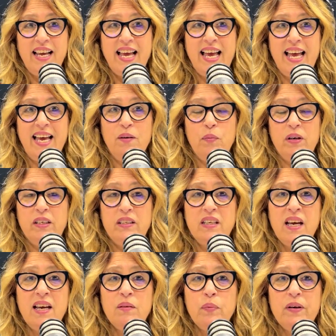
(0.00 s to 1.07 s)
And when he
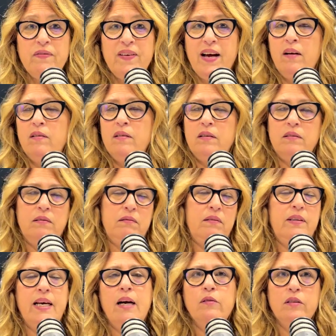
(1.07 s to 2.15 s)
died, we found
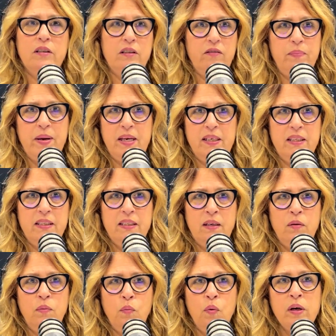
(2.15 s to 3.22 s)
thousands of pennies.
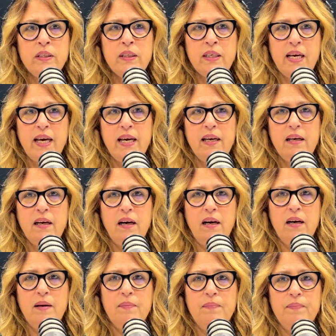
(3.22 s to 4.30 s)
And one day,
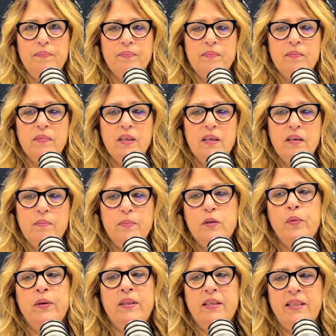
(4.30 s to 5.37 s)

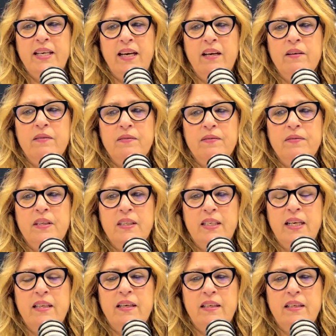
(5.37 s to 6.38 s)
between the day that